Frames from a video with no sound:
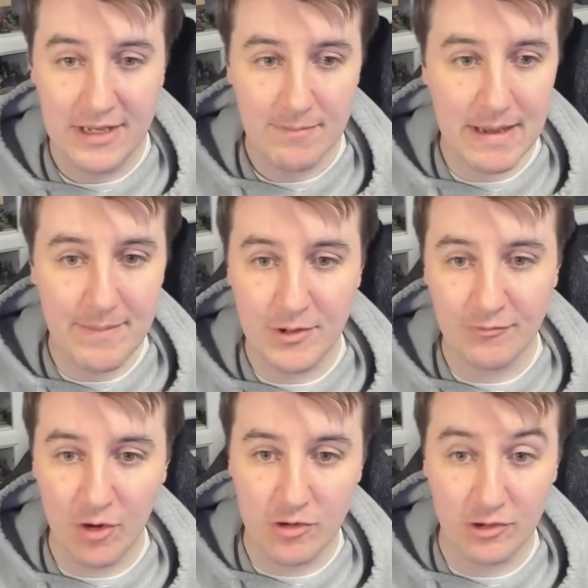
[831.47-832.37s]
Maybe you
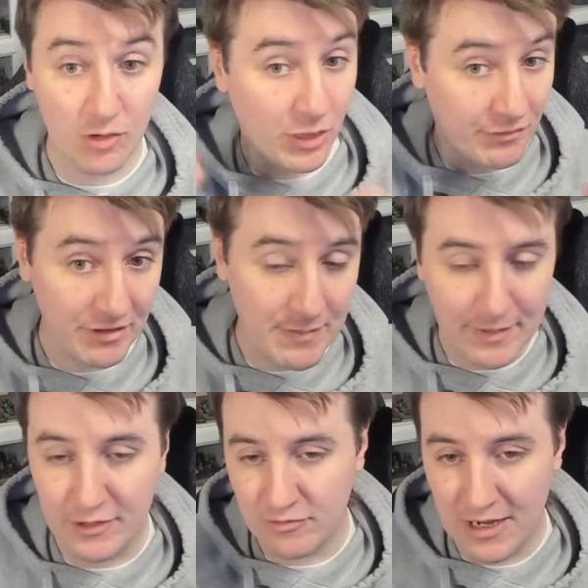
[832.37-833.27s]
focus on 3
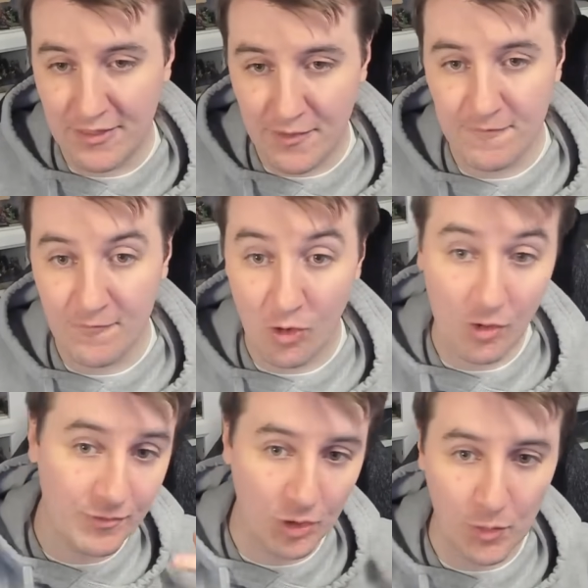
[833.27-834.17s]
pillars rather than 4
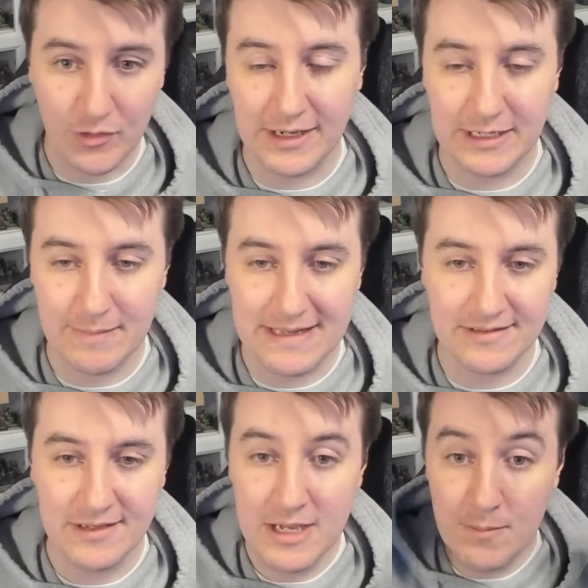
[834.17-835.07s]
for your particular meta.